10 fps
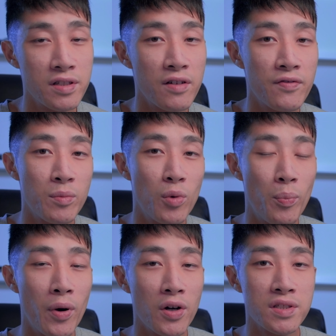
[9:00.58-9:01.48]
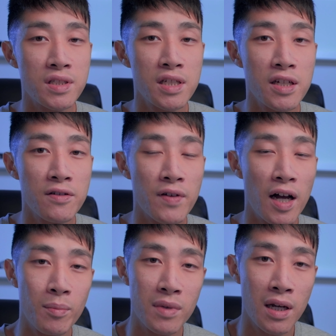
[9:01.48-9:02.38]
something more positive,
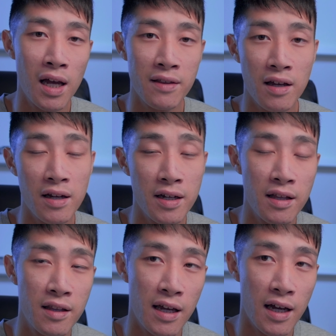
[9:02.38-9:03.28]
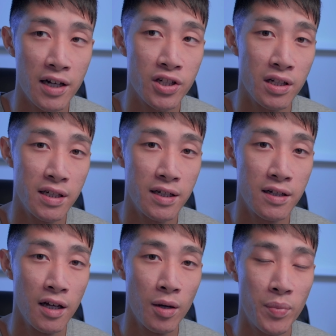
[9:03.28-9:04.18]
I'm glad they
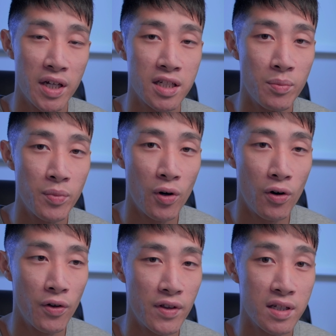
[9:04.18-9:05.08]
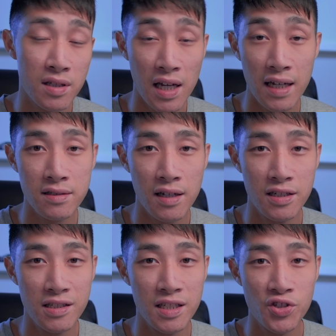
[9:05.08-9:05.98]
actually picked up on this case
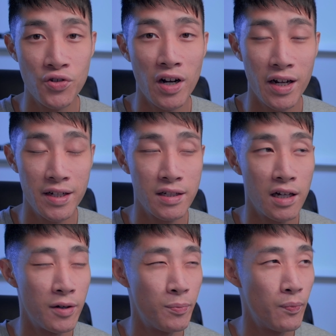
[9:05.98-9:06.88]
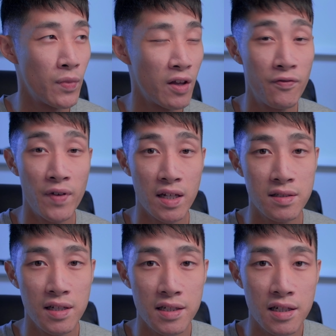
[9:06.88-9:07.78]
and did try and
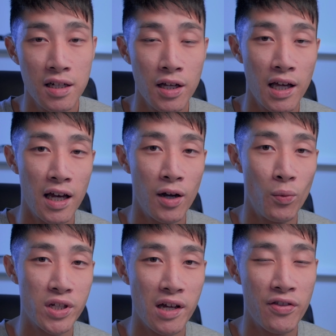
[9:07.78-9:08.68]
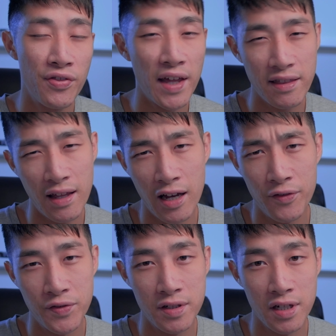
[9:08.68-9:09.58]
fix it, which I think they
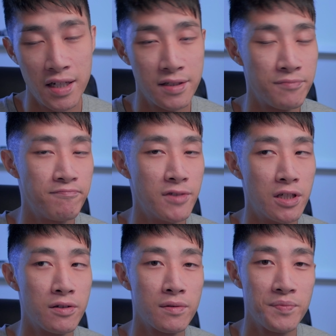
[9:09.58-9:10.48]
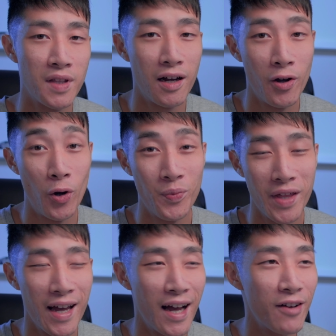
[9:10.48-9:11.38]
have done, you know. I hope
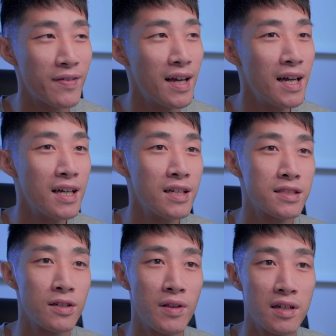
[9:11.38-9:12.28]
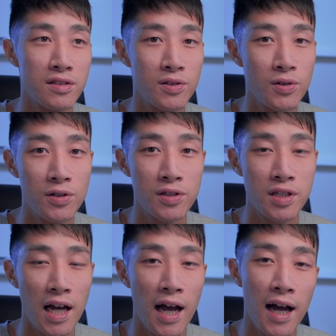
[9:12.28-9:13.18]
they have. So that's good,
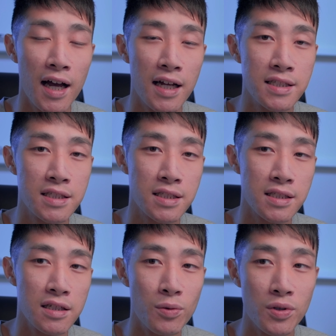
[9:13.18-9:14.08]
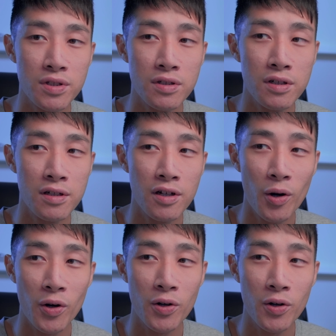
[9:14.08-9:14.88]
and it was a